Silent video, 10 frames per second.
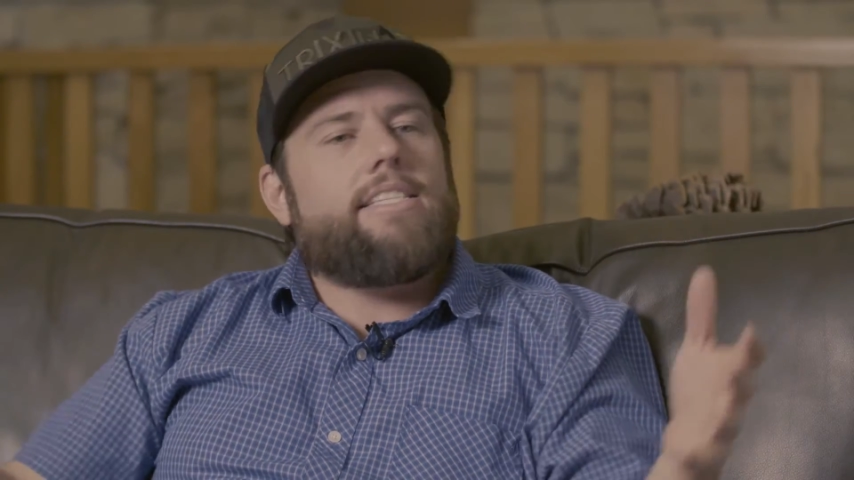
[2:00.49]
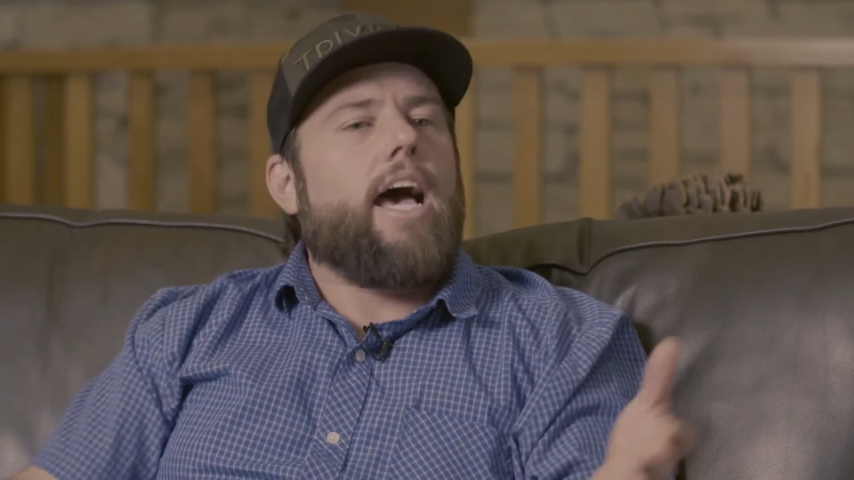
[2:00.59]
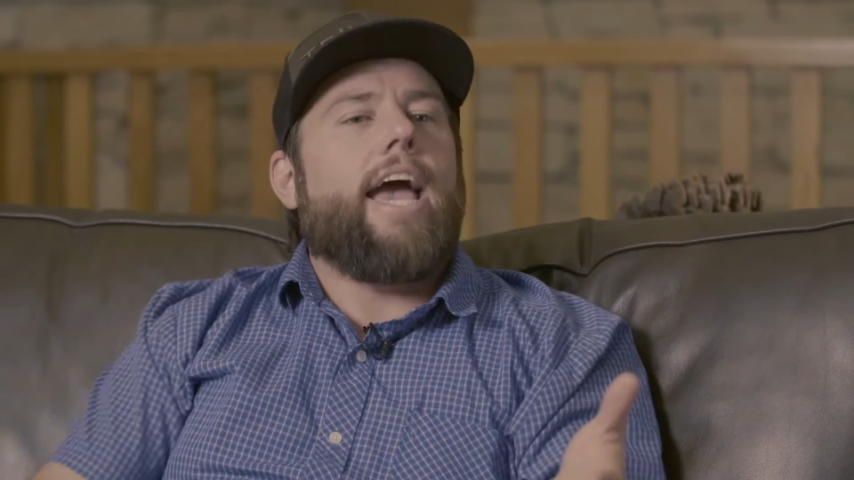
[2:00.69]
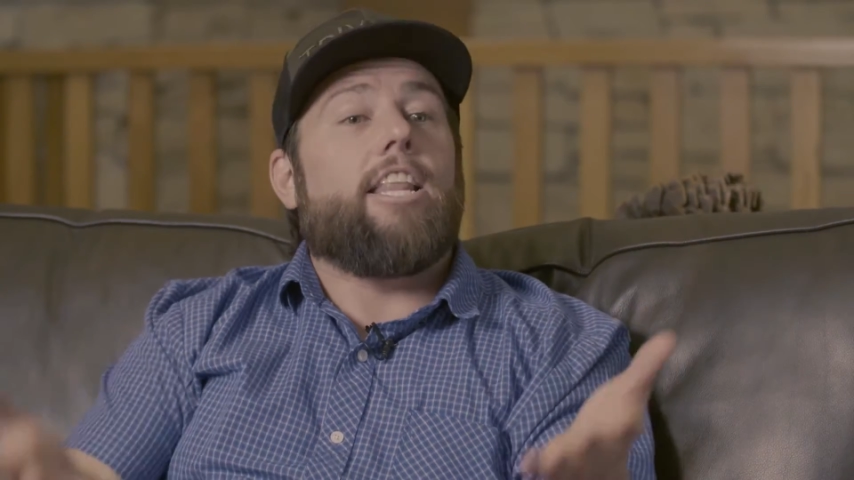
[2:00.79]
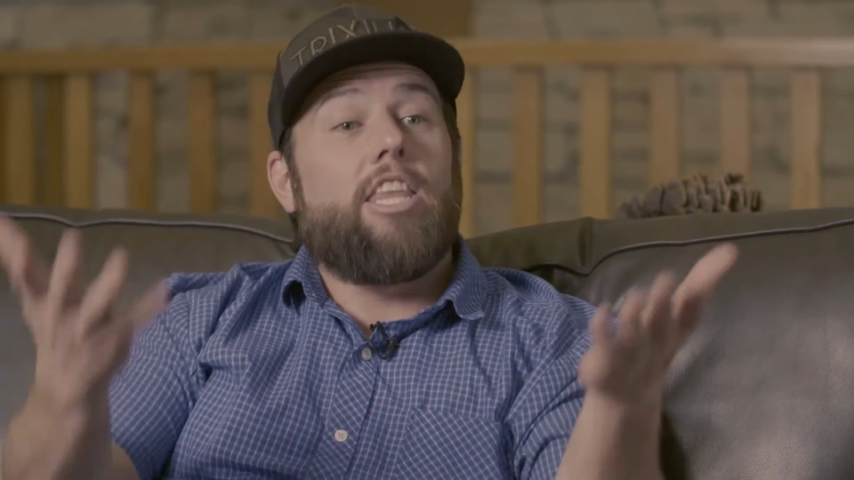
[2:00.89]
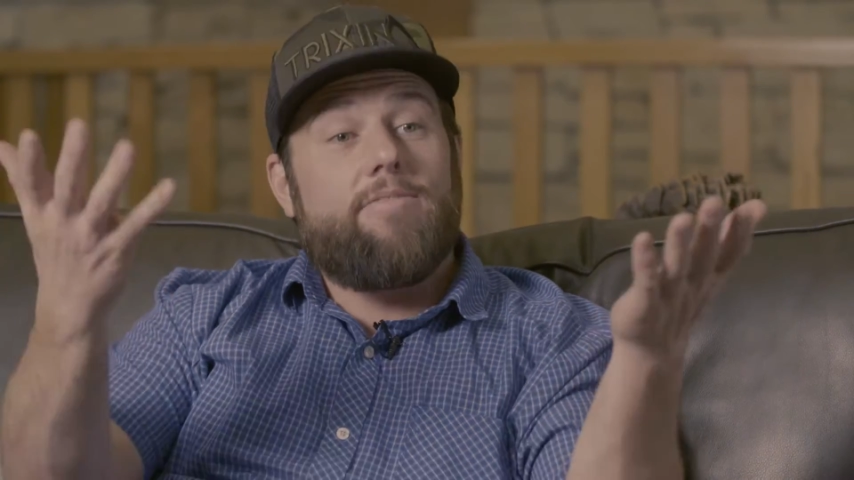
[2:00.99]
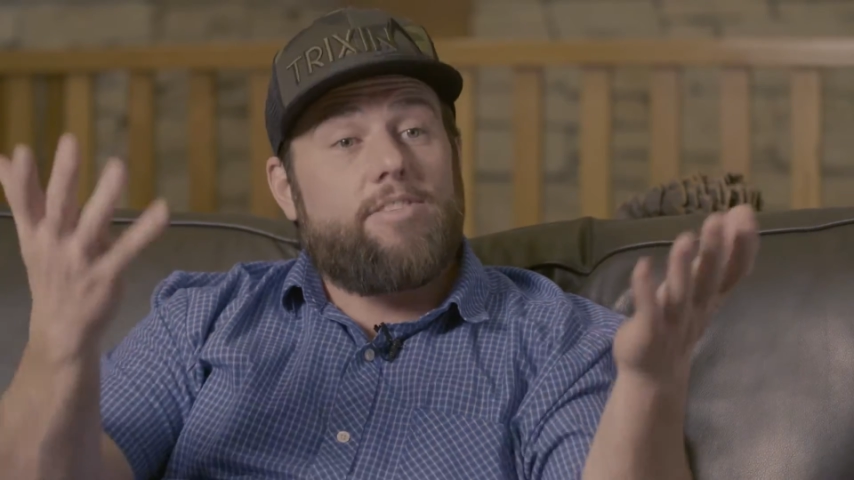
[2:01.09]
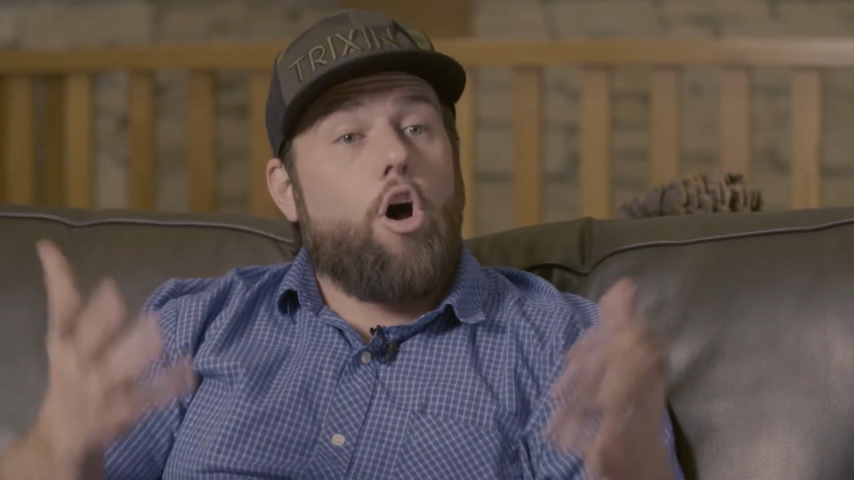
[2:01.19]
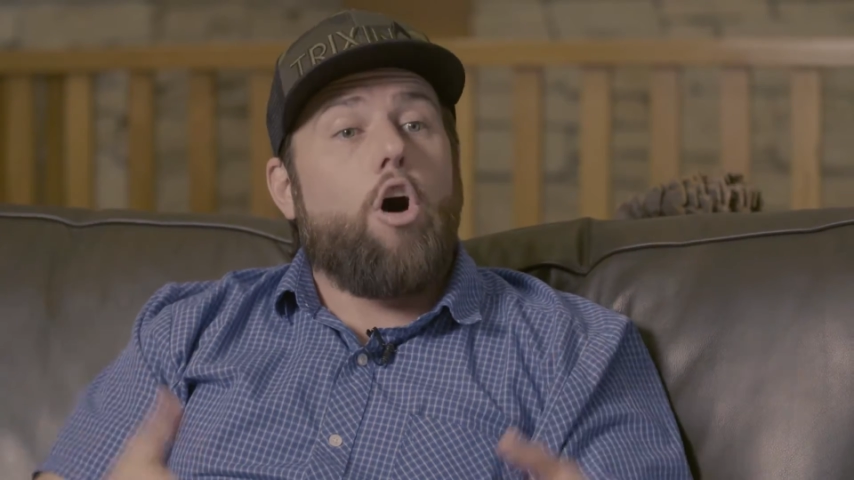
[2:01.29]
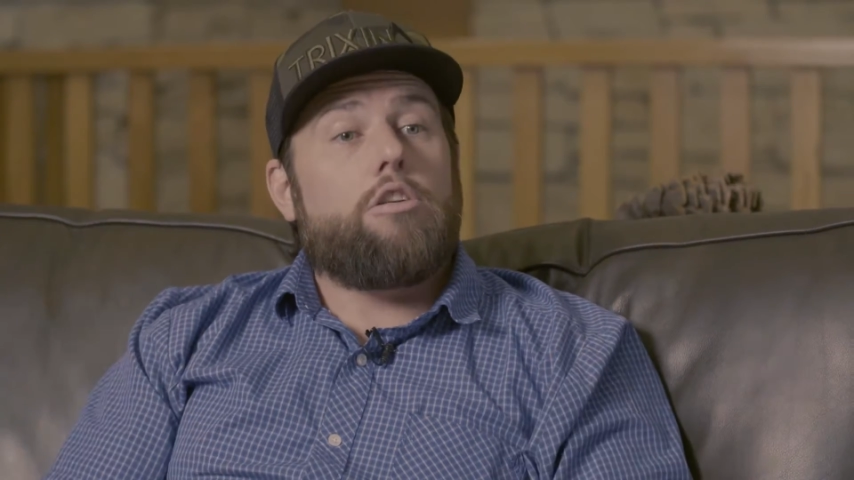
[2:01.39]
tide
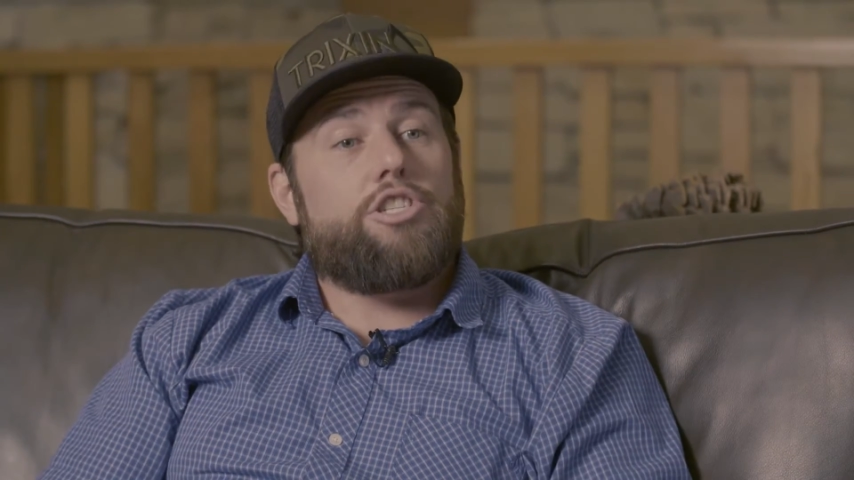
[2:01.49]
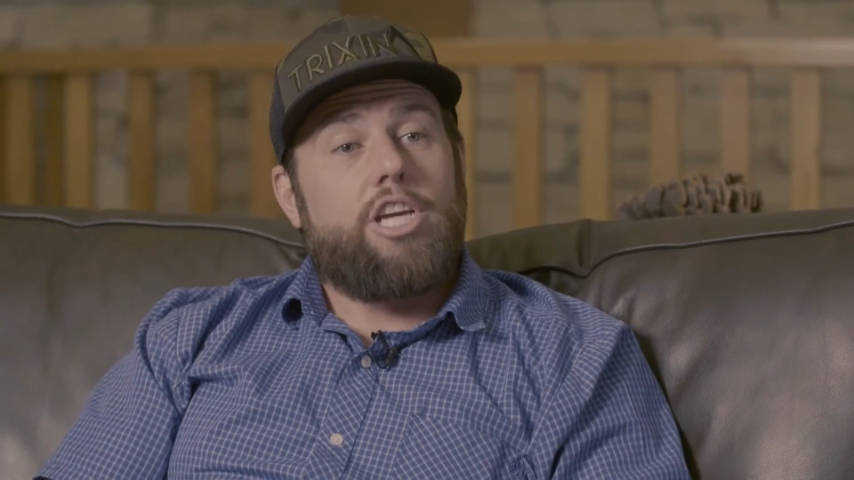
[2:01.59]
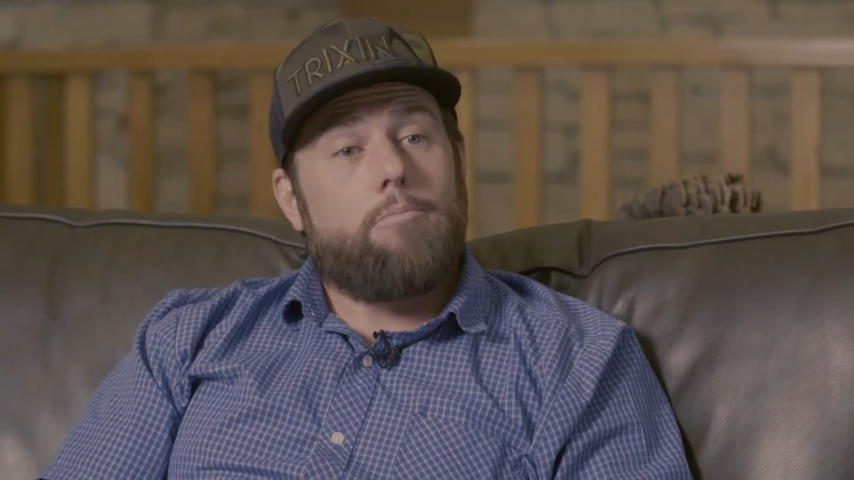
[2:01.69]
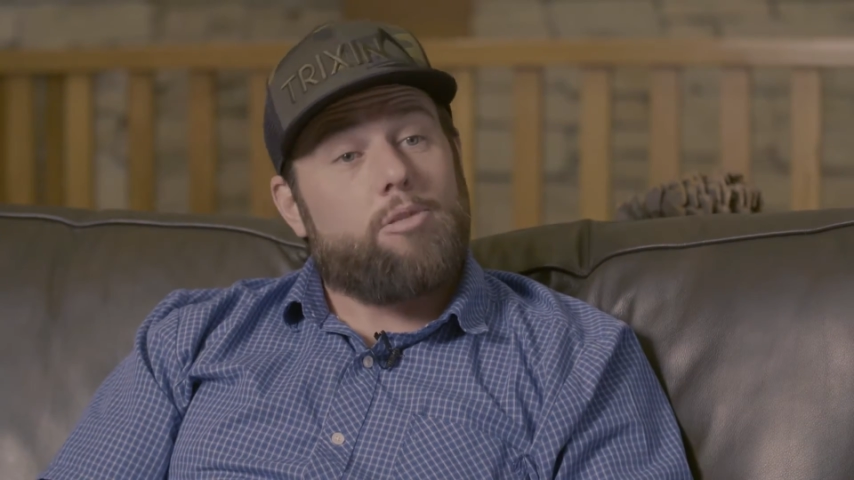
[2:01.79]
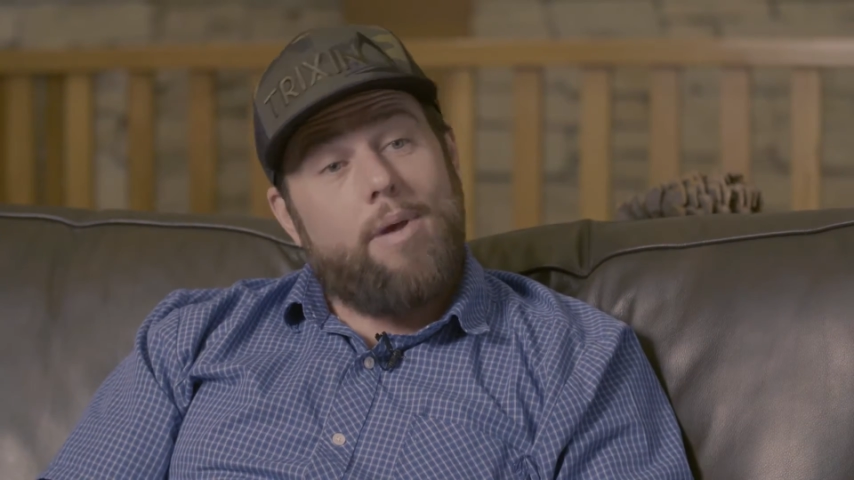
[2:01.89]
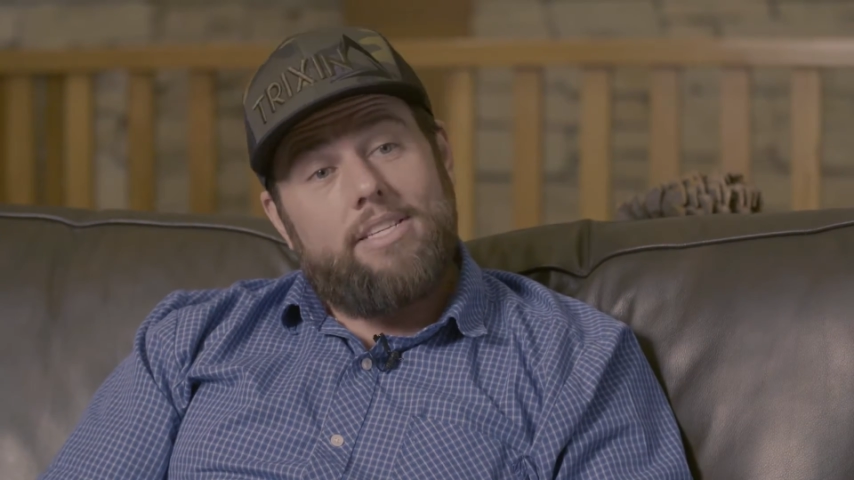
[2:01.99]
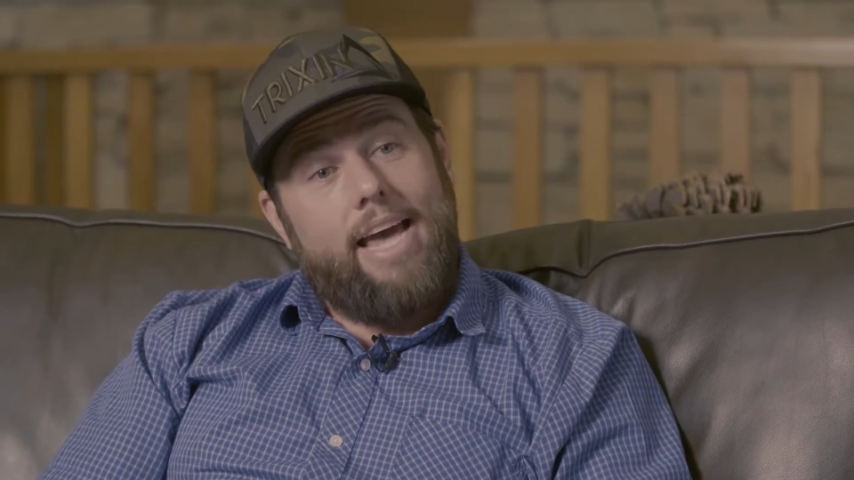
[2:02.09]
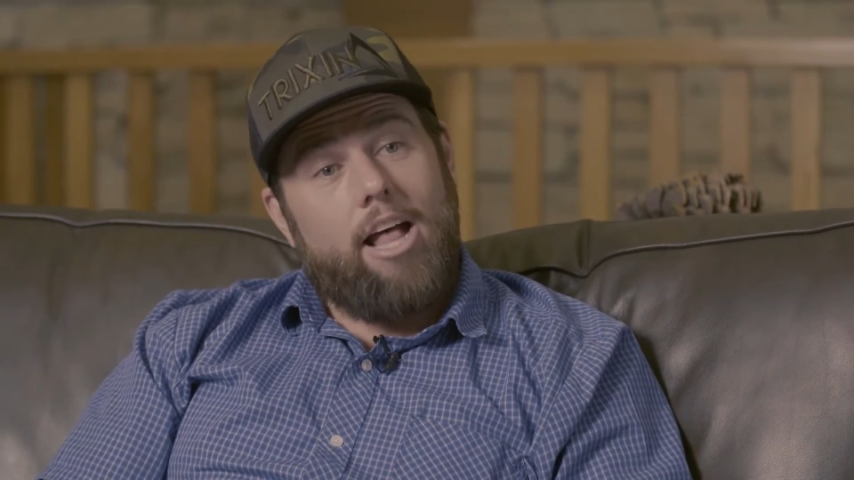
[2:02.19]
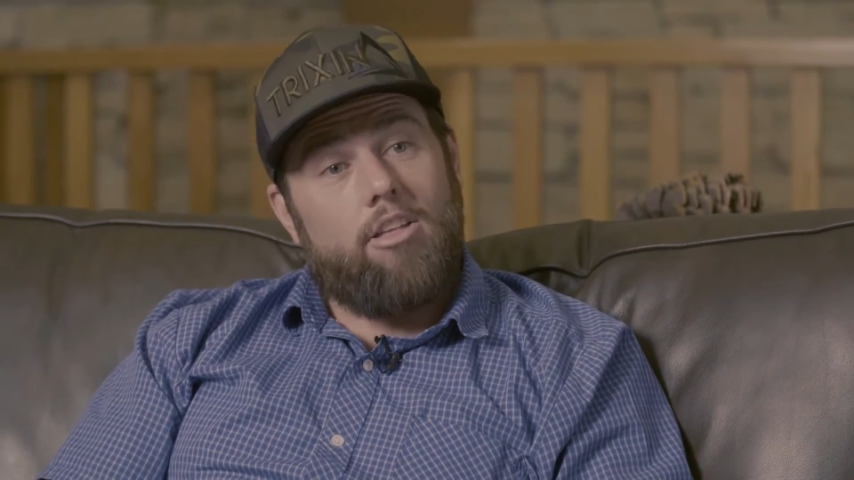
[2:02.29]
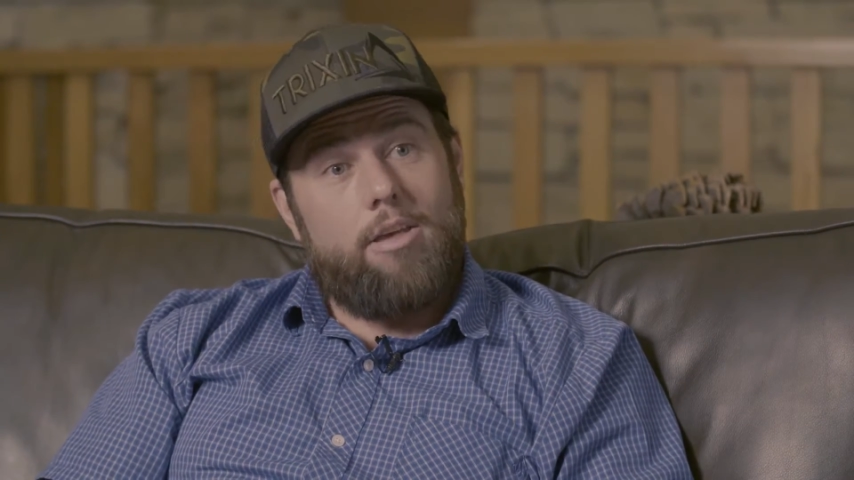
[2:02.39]
lifts all ships
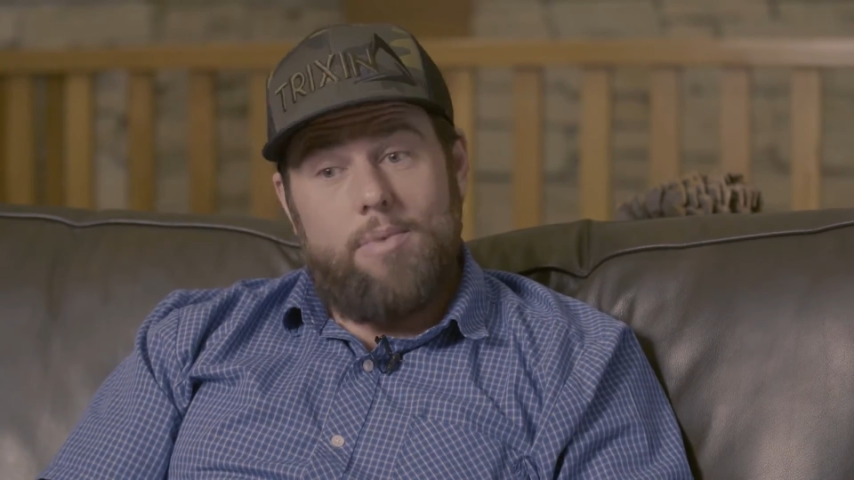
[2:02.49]
mentality